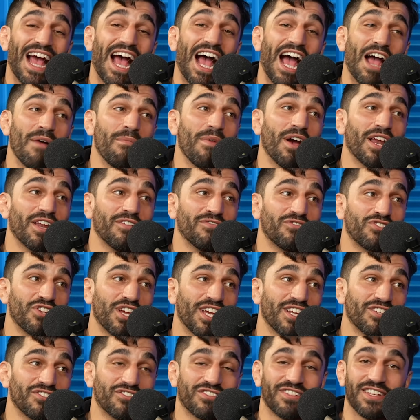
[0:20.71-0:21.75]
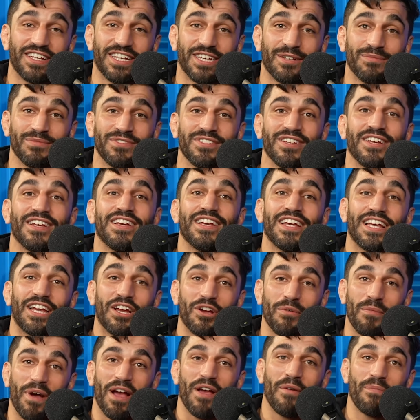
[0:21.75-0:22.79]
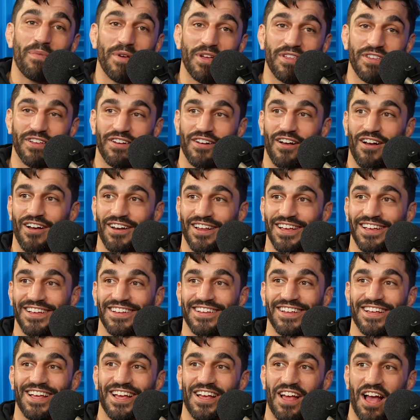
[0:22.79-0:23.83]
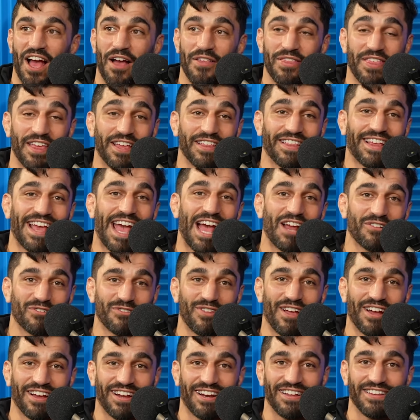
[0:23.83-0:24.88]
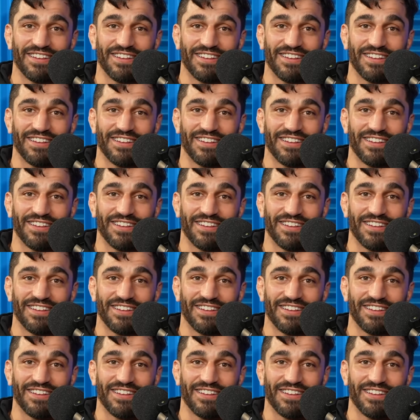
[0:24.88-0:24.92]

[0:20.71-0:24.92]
I might have changed teams. Hear my opinion on it. I think Casual's not going to